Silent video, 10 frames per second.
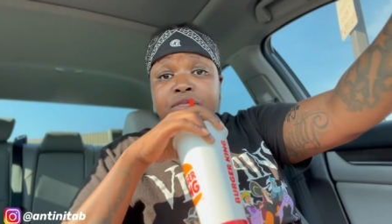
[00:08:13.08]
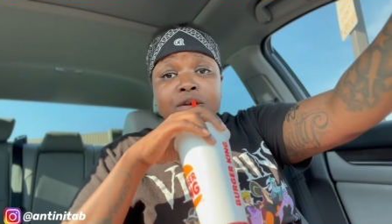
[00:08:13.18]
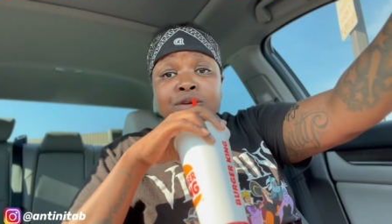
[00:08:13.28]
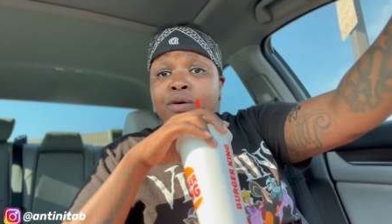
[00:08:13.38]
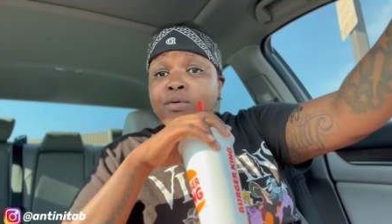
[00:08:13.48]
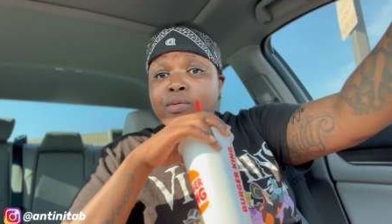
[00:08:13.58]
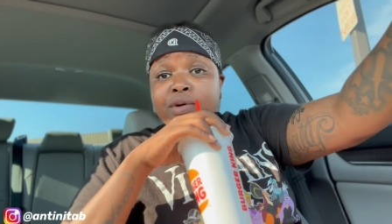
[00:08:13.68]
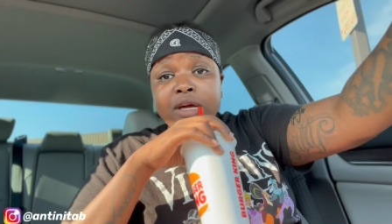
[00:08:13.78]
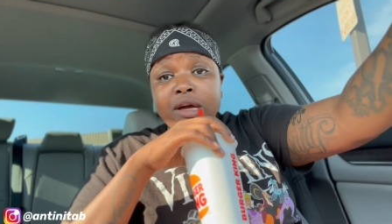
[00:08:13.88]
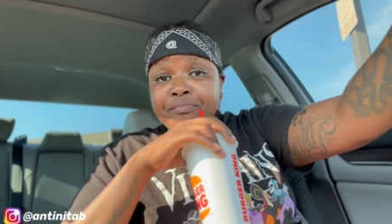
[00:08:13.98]
you know what
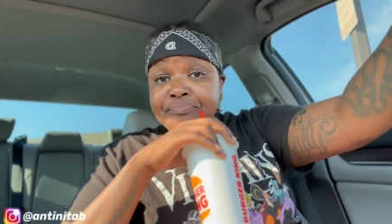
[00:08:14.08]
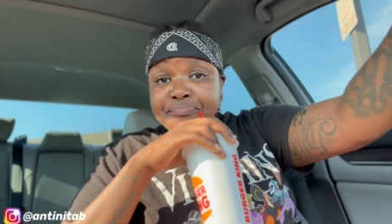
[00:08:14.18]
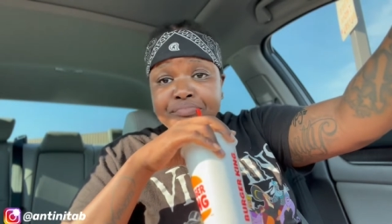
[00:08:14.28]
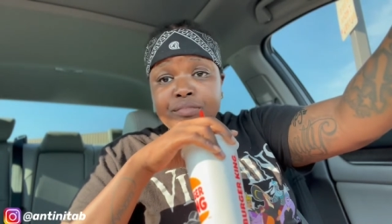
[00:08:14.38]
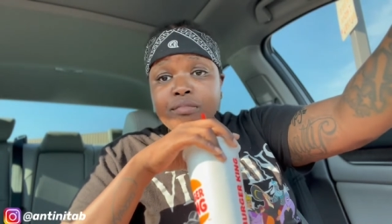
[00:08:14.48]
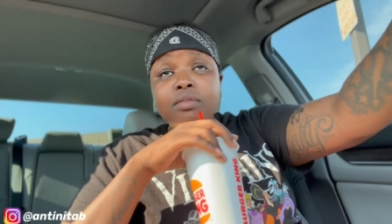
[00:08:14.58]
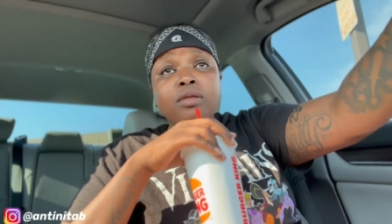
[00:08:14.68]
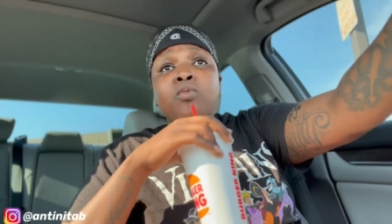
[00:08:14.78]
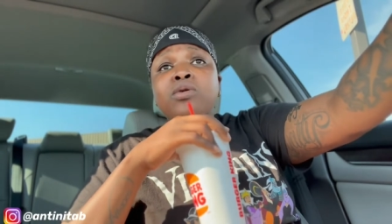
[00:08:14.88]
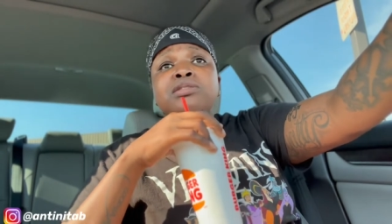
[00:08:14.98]
we at.
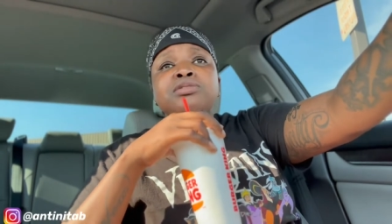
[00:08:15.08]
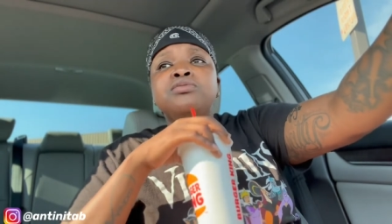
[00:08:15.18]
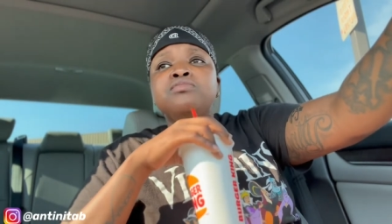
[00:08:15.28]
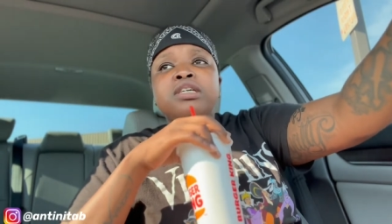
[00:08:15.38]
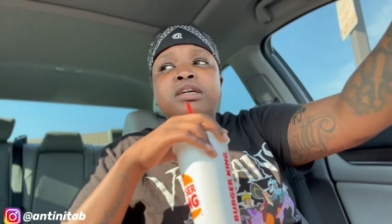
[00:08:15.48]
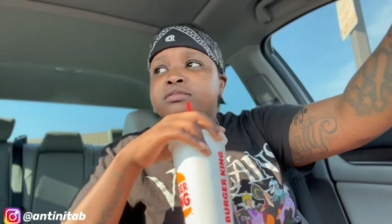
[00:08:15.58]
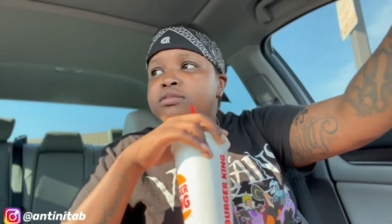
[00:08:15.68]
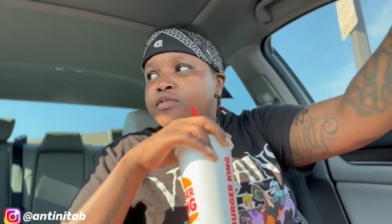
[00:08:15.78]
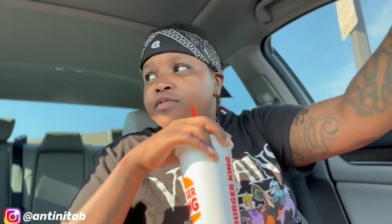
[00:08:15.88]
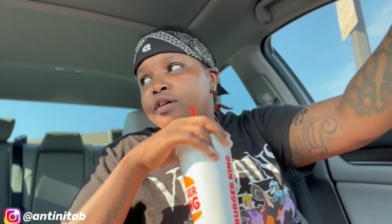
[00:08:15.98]
These Juneteenth's
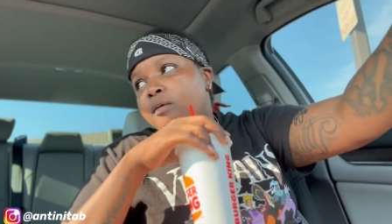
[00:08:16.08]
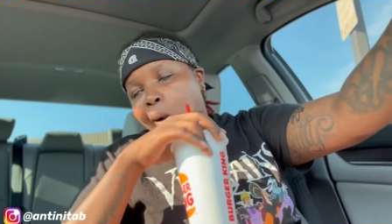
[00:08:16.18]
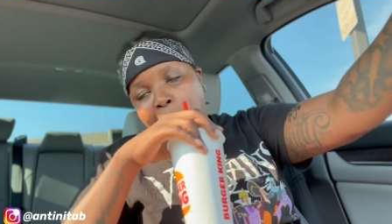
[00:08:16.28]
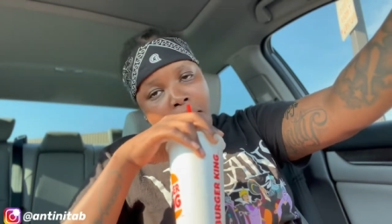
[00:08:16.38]
over here.